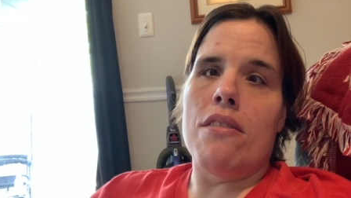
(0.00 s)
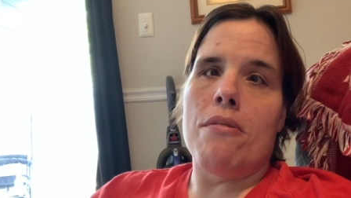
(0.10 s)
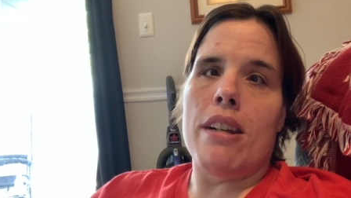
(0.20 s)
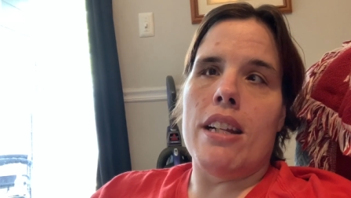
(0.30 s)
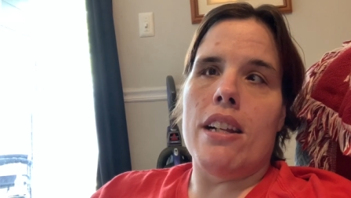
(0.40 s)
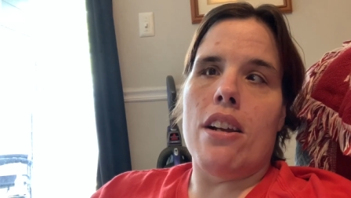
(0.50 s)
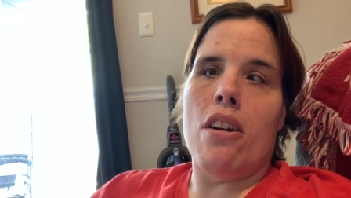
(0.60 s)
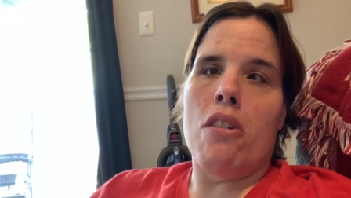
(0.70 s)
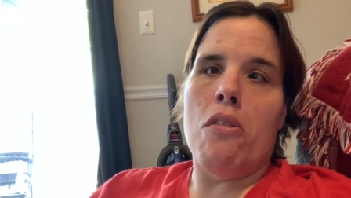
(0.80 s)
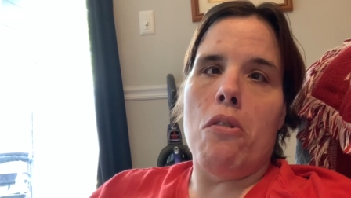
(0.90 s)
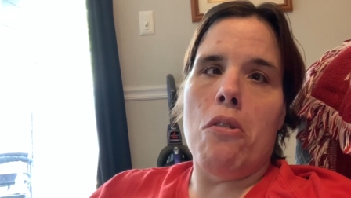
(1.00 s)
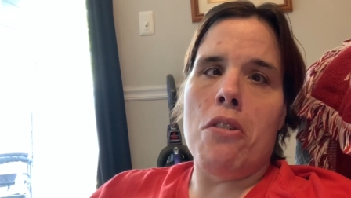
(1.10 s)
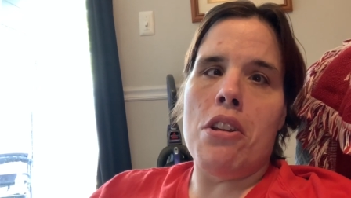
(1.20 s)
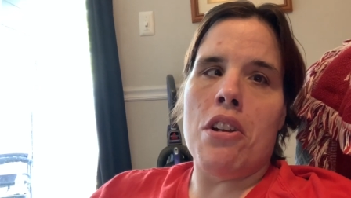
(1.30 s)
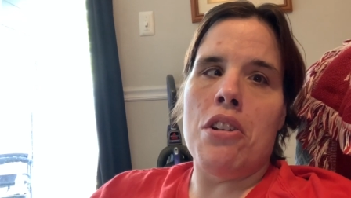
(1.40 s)
ready to go. Or
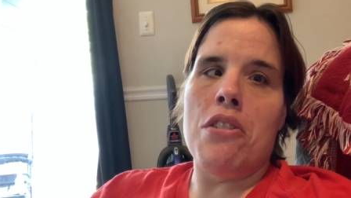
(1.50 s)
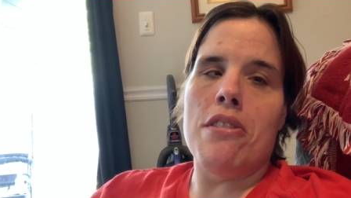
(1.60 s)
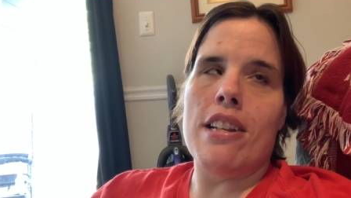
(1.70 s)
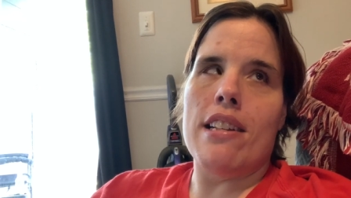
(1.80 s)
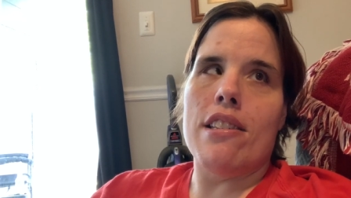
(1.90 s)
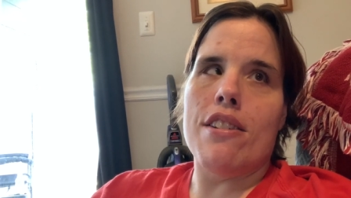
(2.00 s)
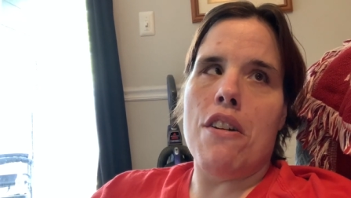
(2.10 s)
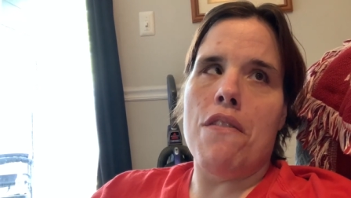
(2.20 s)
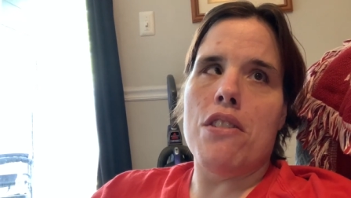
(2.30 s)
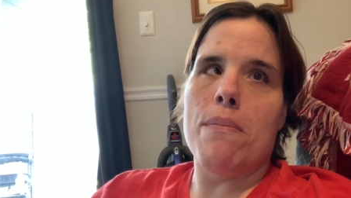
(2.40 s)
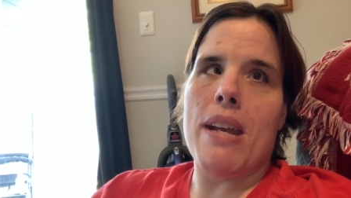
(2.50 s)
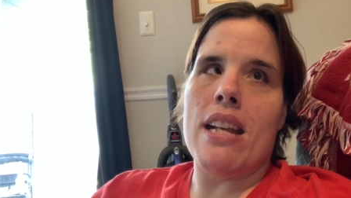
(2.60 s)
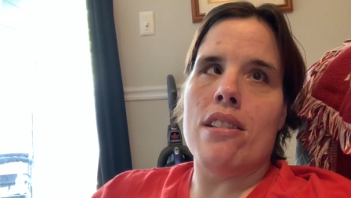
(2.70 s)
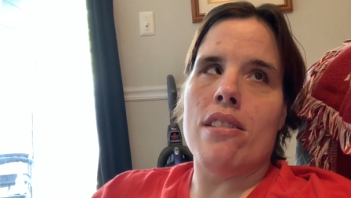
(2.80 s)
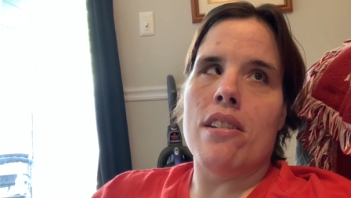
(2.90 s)
you can use that stove
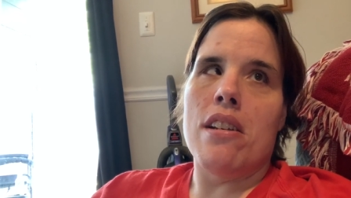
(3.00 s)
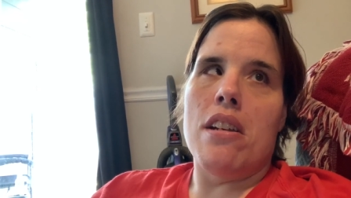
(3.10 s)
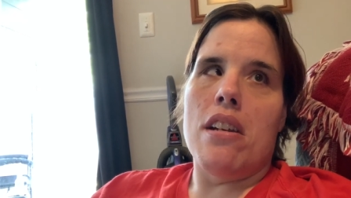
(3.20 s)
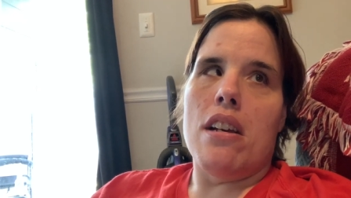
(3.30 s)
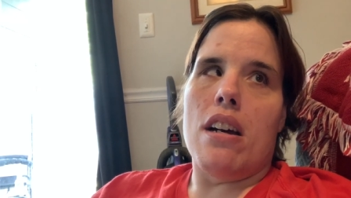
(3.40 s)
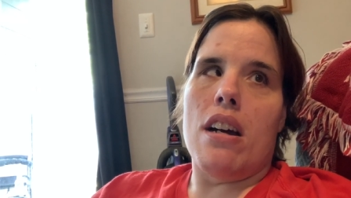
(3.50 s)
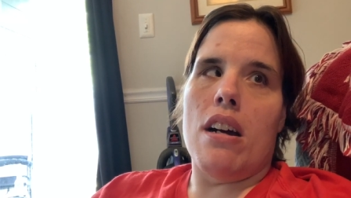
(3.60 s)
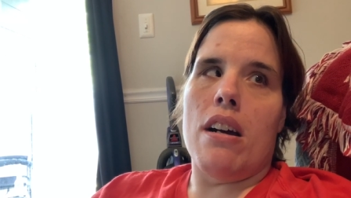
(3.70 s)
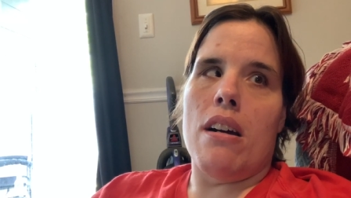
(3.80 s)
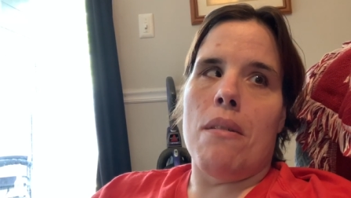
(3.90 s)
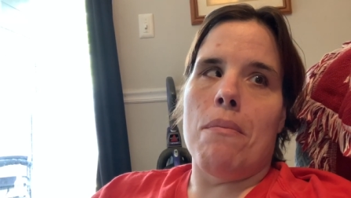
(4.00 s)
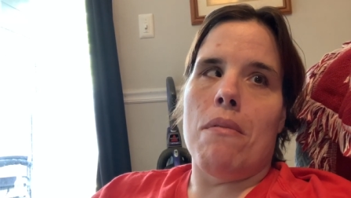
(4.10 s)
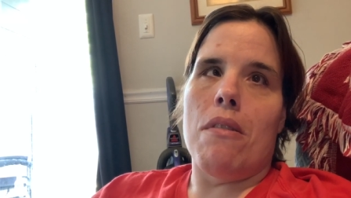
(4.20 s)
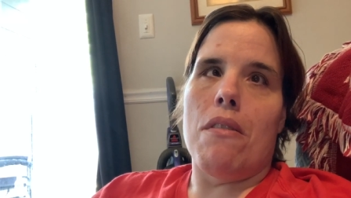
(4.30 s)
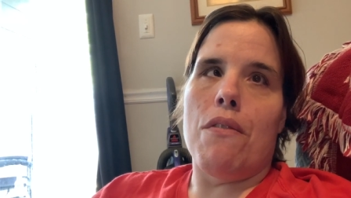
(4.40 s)
space
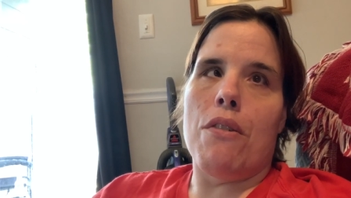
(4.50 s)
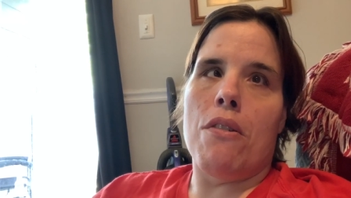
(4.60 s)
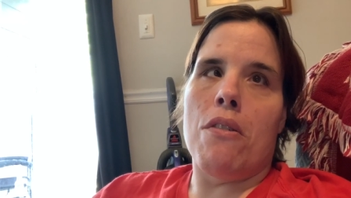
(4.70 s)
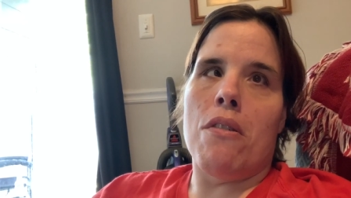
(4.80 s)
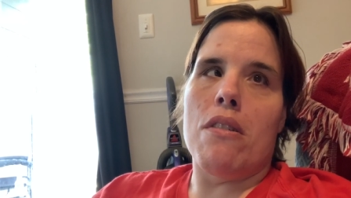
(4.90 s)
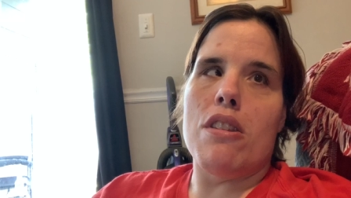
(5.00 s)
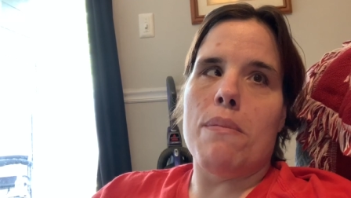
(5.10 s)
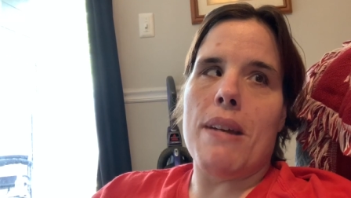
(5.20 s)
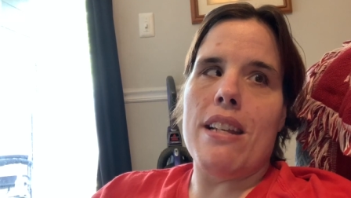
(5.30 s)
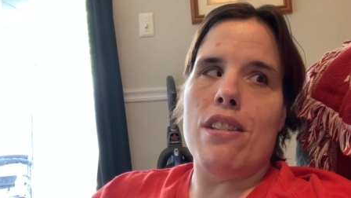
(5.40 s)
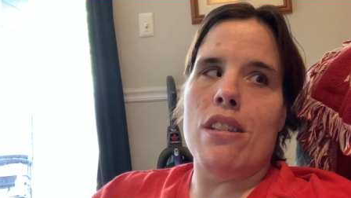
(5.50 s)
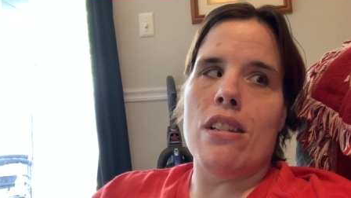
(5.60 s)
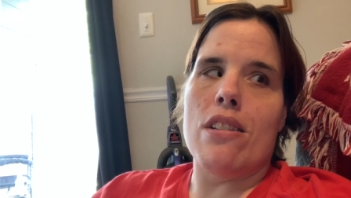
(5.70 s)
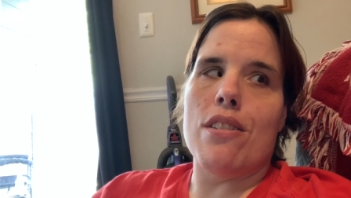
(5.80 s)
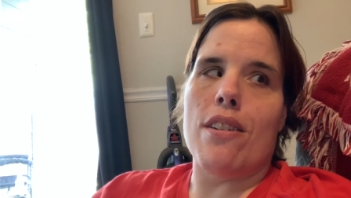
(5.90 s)
for spices
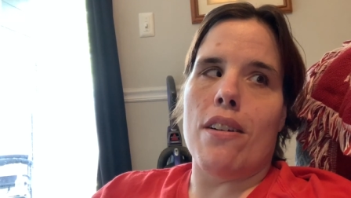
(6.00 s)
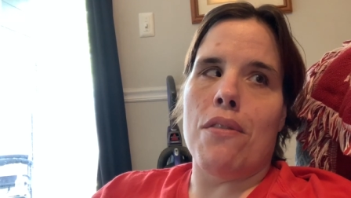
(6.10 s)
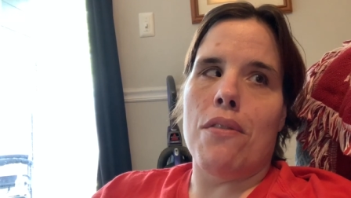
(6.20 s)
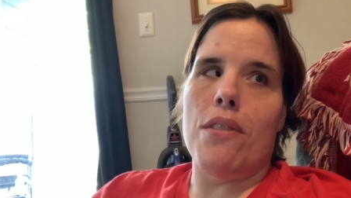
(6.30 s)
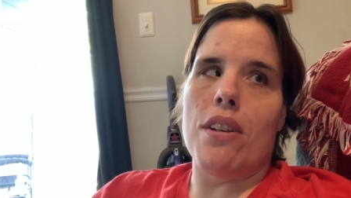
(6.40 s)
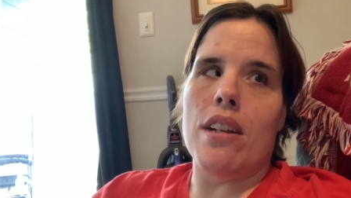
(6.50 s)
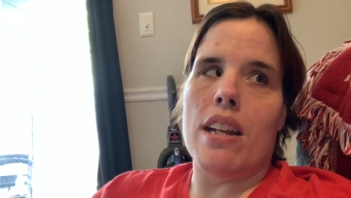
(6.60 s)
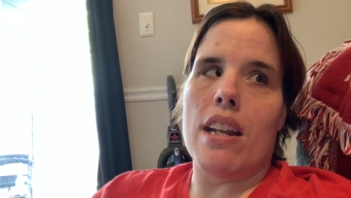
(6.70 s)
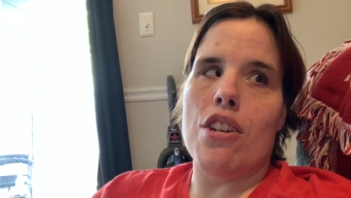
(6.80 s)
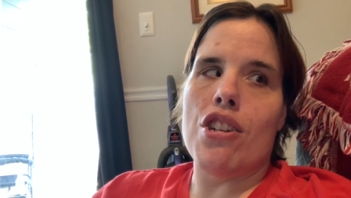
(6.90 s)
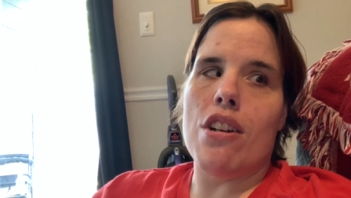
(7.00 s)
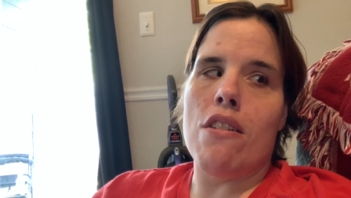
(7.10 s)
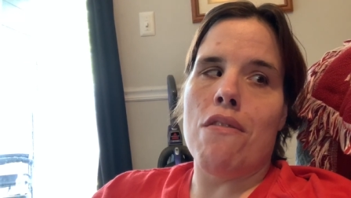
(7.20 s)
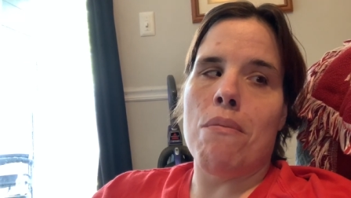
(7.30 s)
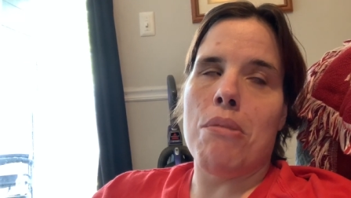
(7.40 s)
and stuff. You can get a
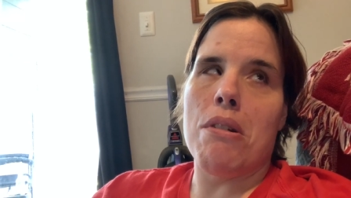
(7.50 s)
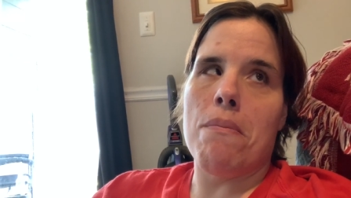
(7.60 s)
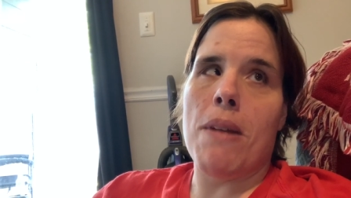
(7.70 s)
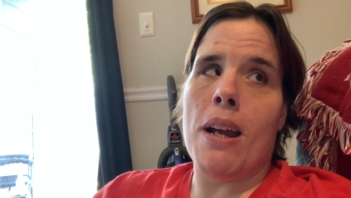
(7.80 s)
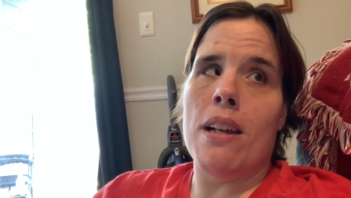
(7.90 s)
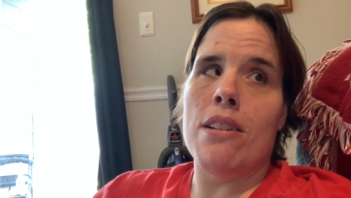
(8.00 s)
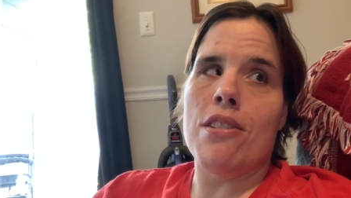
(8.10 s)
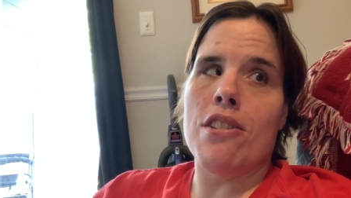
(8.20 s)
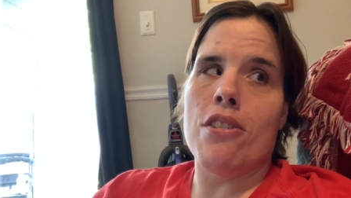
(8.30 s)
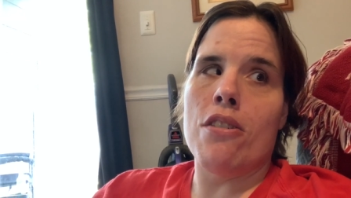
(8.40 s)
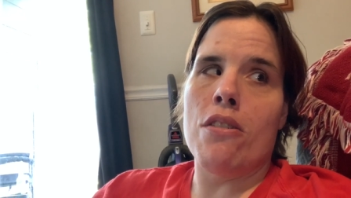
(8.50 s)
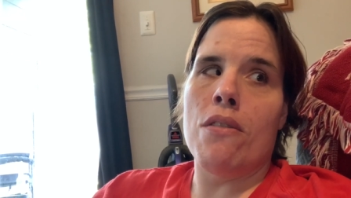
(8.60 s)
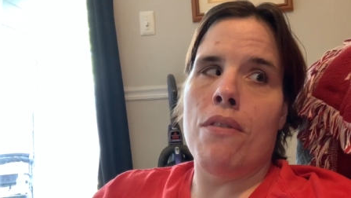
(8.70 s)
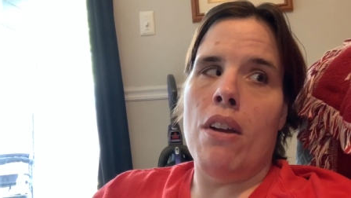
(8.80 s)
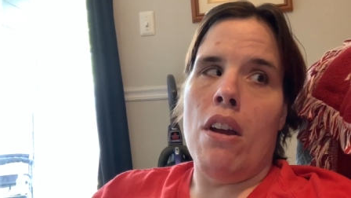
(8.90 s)
shelf and put it behind the
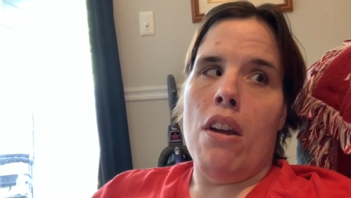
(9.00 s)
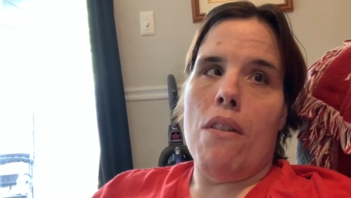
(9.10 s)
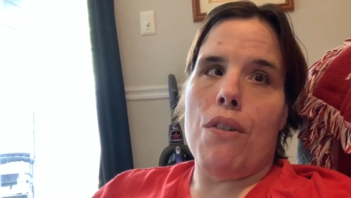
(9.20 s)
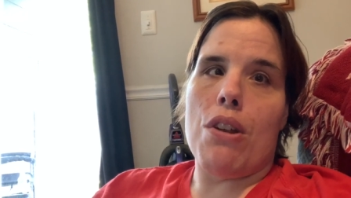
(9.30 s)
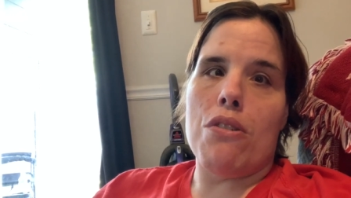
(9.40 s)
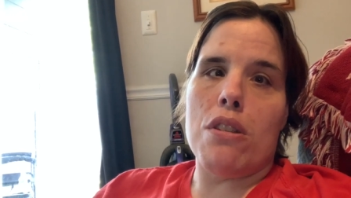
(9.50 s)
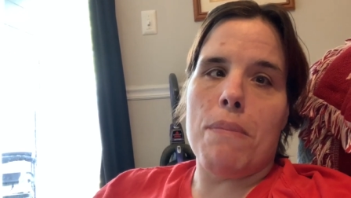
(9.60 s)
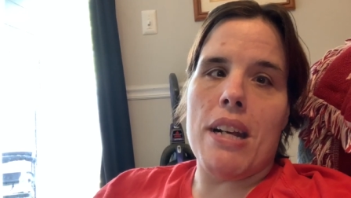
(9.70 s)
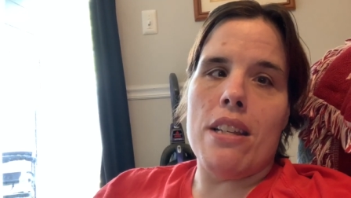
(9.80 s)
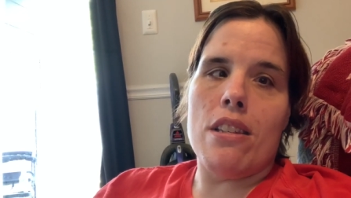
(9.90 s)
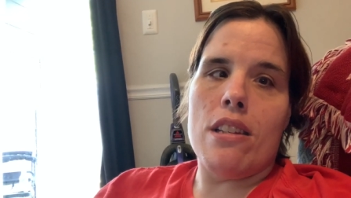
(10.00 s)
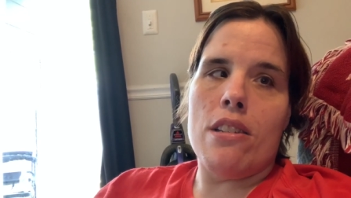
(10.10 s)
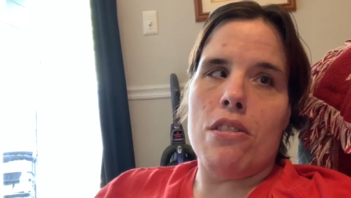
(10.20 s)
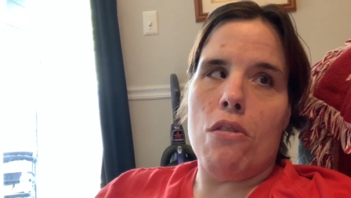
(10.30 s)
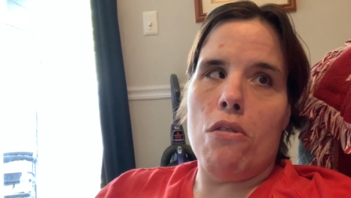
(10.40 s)
stove for your
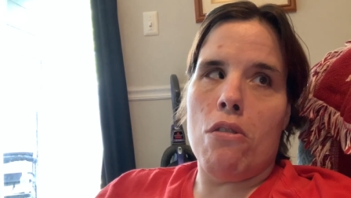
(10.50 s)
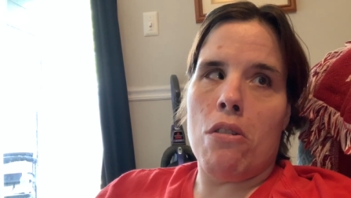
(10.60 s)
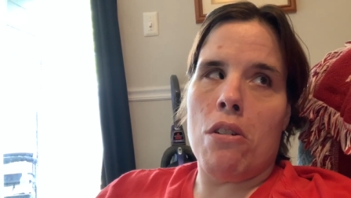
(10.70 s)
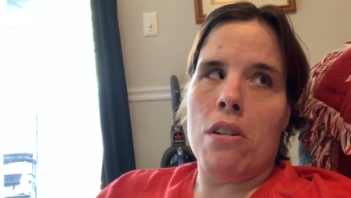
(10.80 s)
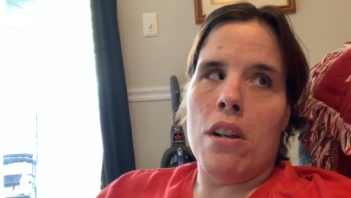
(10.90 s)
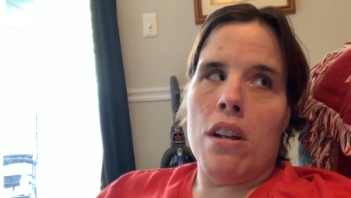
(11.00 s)
spices, or